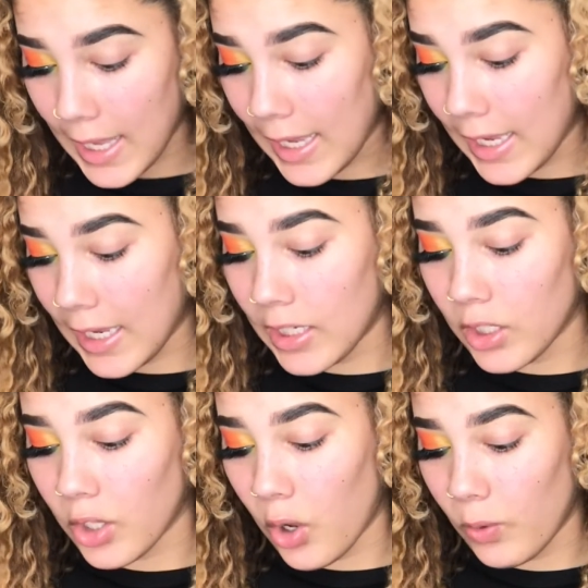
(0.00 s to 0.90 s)
and
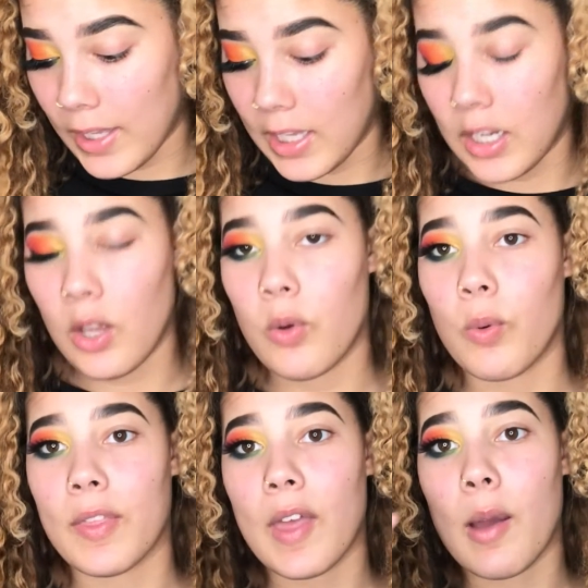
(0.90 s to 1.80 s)
go in
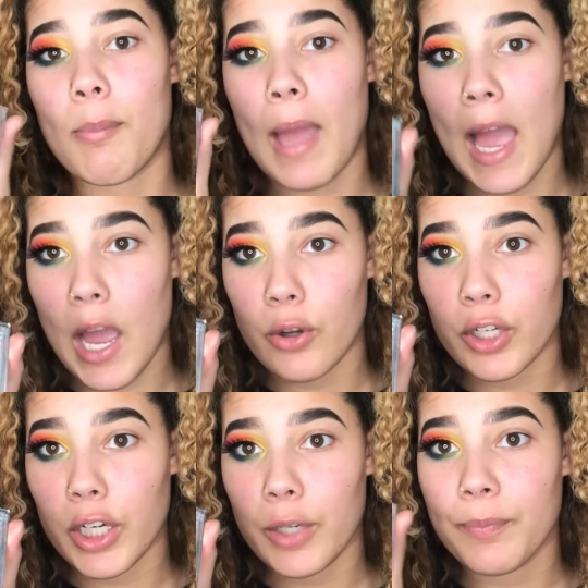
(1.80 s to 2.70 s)
with a
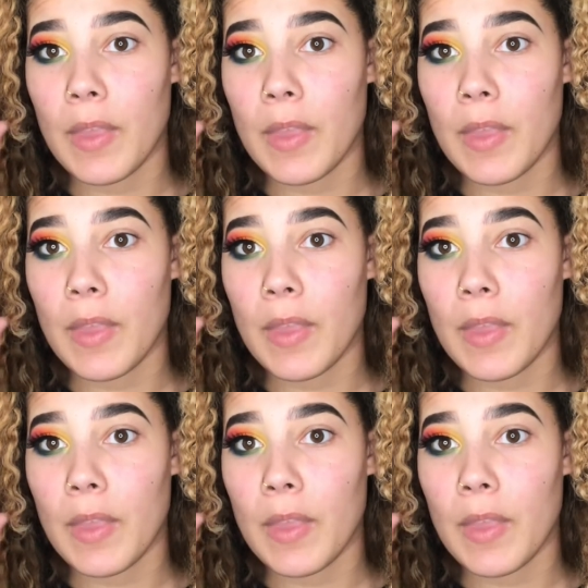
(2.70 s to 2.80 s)
powder,